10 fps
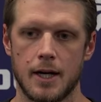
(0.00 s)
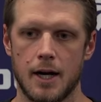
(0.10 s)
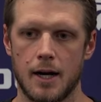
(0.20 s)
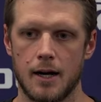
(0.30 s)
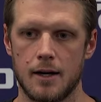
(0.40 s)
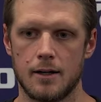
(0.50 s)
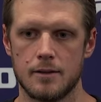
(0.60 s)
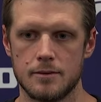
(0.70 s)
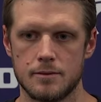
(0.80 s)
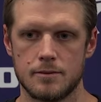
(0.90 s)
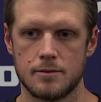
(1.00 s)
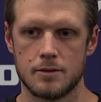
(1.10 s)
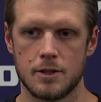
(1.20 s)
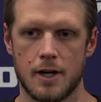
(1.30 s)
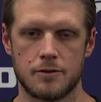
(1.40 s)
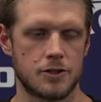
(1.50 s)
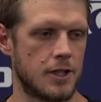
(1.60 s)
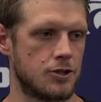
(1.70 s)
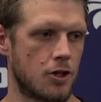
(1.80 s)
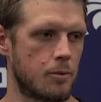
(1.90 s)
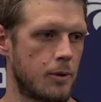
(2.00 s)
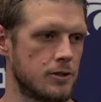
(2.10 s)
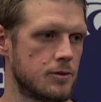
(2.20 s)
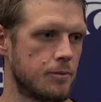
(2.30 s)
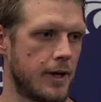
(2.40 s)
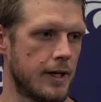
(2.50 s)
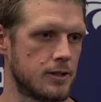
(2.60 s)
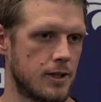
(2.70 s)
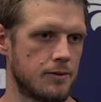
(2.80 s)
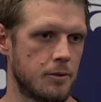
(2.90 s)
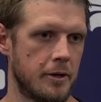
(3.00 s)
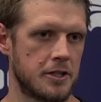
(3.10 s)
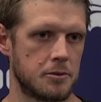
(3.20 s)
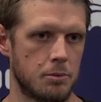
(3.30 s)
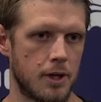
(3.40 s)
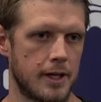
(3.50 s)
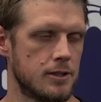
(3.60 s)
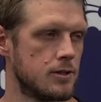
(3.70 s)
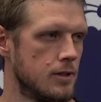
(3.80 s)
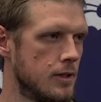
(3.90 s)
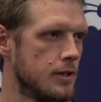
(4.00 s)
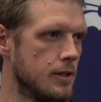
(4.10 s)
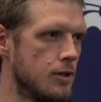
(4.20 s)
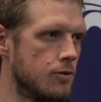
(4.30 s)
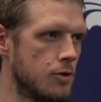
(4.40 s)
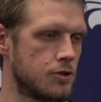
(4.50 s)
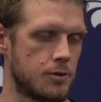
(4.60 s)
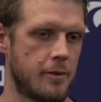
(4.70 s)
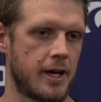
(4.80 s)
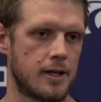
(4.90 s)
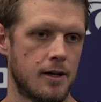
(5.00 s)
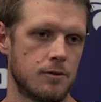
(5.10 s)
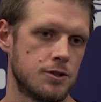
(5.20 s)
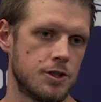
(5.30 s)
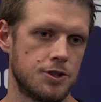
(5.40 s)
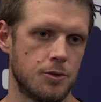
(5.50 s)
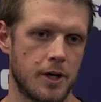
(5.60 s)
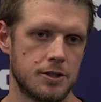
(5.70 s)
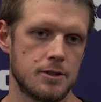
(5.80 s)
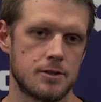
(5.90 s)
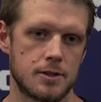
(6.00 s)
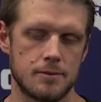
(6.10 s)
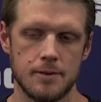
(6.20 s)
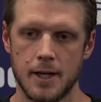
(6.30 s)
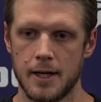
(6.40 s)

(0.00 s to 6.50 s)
uh, you're gonna have to stay sharp on some things. Gonna have to make some plays, you know, versus some man coverage situations, and